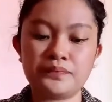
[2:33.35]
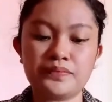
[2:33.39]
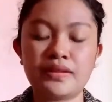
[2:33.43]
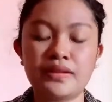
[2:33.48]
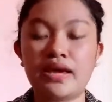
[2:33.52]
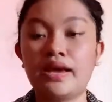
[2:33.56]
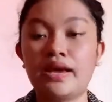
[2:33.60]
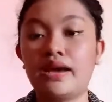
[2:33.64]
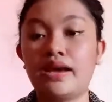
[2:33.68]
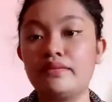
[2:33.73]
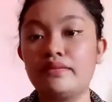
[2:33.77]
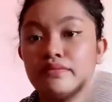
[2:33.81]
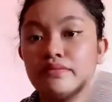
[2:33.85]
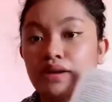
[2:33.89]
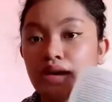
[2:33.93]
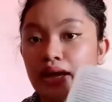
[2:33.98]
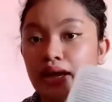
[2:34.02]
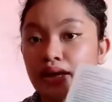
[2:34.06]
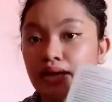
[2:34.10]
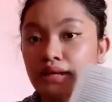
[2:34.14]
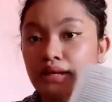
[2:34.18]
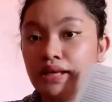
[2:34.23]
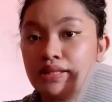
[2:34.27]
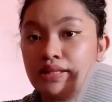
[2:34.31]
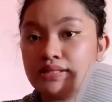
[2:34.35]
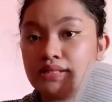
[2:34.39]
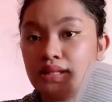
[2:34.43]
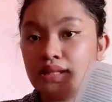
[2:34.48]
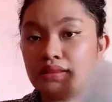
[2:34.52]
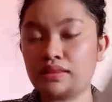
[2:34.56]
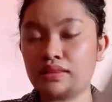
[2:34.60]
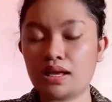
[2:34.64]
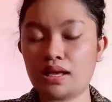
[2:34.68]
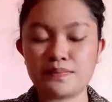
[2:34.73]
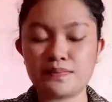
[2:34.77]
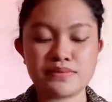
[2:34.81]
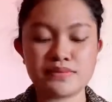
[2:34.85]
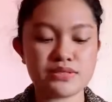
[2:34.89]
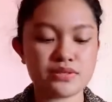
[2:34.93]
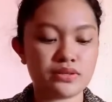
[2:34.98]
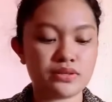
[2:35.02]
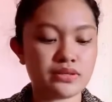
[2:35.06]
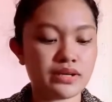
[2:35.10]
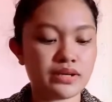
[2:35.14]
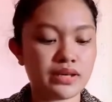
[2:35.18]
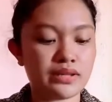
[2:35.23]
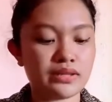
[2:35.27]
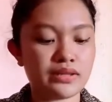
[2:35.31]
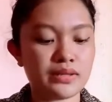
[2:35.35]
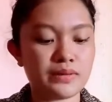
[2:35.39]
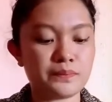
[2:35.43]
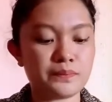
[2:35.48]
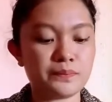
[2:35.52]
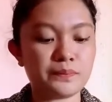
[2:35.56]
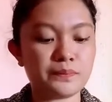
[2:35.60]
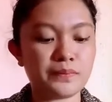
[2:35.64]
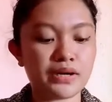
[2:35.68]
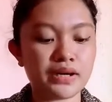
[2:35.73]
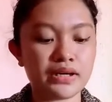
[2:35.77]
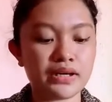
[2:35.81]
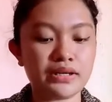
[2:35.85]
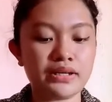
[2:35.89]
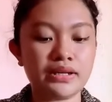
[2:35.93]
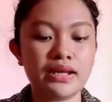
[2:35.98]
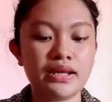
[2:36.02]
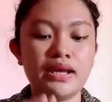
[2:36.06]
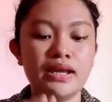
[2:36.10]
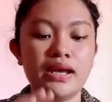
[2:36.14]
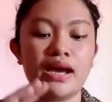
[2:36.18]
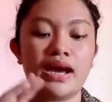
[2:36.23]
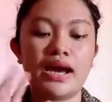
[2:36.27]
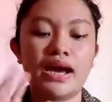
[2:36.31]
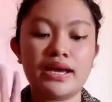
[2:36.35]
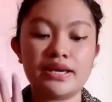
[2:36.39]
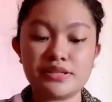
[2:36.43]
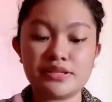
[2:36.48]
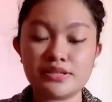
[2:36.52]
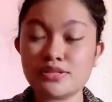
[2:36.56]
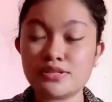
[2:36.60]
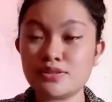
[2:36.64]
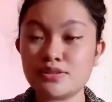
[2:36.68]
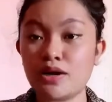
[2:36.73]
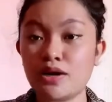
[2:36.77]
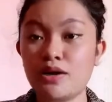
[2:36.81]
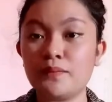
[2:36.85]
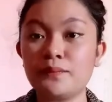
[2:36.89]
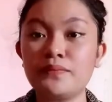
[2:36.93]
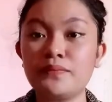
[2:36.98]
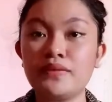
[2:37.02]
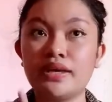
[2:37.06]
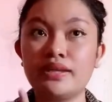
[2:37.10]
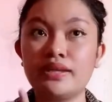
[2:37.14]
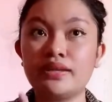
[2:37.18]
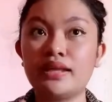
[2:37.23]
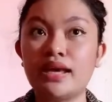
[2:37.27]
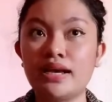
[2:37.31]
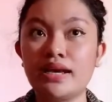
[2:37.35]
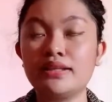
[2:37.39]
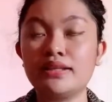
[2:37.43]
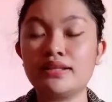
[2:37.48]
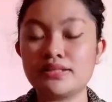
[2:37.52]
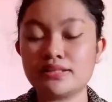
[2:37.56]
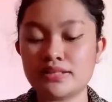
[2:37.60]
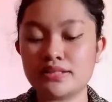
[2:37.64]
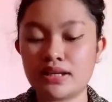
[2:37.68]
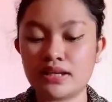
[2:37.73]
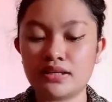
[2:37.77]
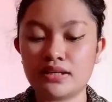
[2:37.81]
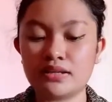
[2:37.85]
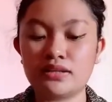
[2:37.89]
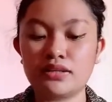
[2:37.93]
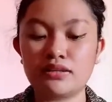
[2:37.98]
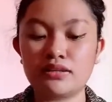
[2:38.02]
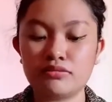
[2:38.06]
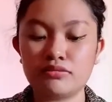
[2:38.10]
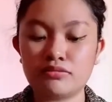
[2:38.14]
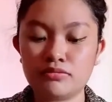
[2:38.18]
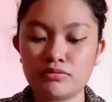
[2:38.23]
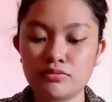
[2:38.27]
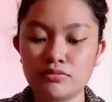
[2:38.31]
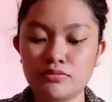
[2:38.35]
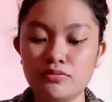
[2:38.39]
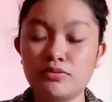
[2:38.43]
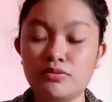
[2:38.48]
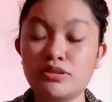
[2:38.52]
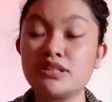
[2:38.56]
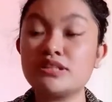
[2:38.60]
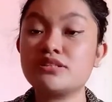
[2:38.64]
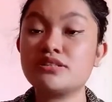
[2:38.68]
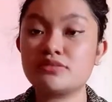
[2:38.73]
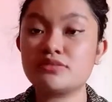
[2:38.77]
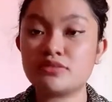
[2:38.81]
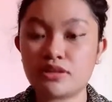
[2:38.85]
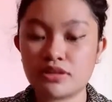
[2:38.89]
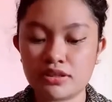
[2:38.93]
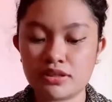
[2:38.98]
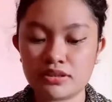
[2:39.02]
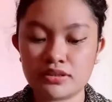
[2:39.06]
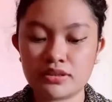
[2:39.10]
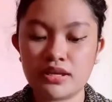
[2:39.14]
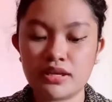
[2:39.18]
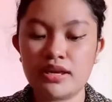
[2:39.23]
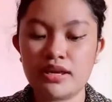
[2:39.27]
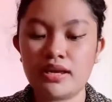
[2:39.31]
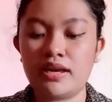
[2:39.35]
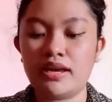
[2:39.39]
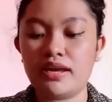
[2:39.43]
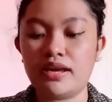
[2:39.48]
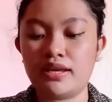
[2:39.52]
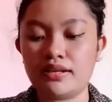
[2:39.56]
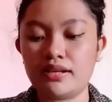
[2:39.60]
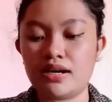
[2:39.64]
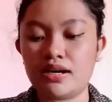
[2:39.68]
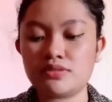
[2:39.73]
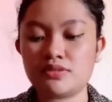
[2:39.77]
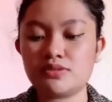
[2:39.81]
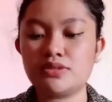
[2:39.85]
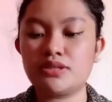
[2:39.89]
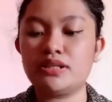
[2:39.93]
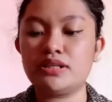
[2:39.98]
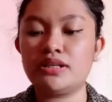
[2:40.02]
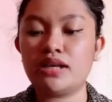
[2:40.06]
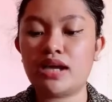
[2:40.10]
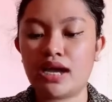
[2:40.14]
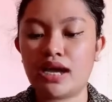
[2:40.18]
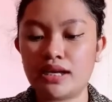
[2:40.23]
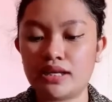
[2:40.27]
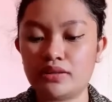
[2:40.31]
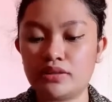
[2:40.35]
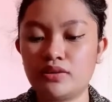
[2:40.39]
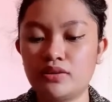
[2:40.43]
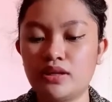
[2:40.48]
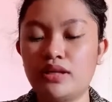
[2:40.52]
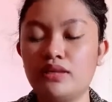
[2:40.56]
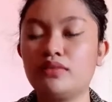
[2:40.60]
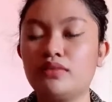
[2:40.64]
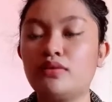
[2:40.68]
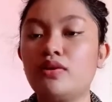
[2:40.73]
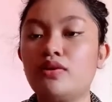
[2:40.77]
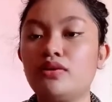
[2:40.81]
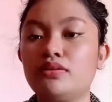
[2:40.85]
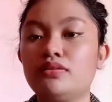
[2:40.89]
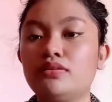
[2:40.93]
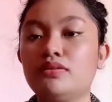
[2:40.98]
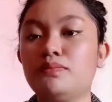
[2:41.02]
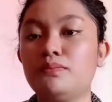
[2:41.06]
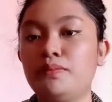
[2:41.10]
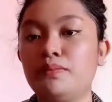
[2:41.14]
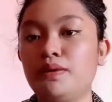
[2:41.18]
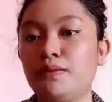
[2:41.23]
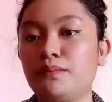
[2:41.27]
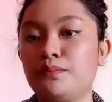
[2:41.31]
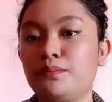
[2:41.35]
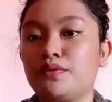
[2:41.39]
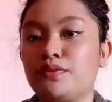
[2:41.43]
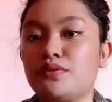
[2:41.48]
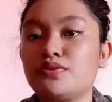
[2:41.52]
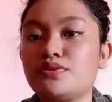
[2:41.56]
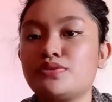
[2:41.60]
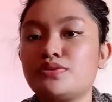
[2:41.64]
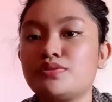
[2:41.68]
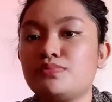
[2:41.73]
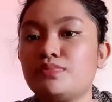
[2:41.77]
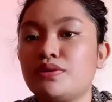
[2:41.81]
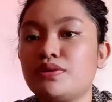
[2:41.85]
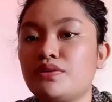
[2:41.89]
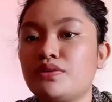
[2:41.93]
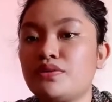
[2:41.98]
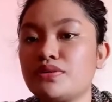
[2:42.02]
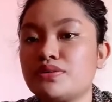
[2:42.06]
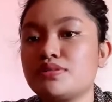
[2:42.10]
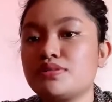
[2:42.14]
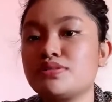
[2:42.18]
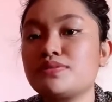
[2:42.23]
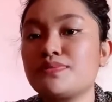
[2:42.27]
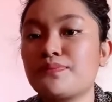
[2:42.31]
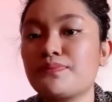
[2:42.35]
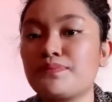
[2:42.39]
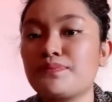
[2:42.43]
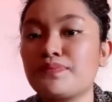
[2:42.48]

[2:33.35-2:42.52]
I have highlights and tabs already, but I stopped and I decided to restart and actually annotate on the papers because